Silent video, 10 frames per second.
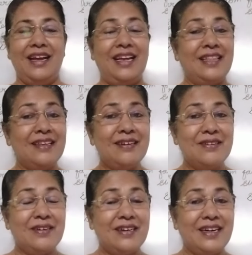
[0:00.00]
in
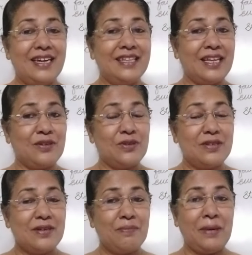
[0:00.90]
that
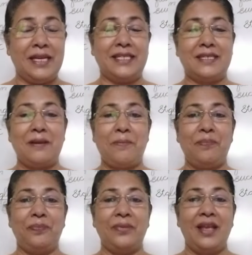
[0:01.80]
place.
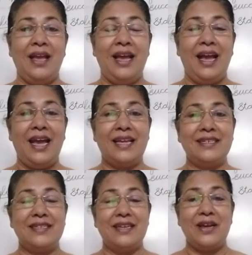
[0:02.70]

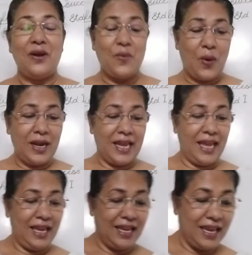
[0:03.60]
And one
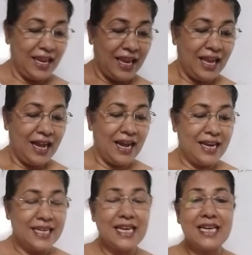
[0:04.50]
day, a
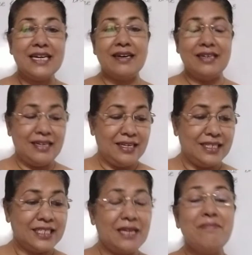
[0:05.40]
little girl,
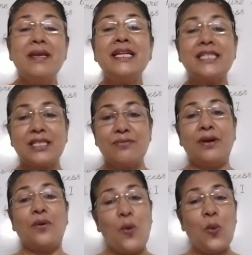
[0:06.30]
she meets
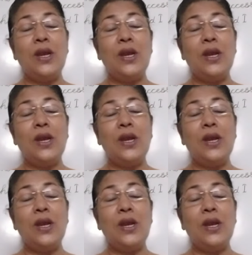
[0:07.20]
one old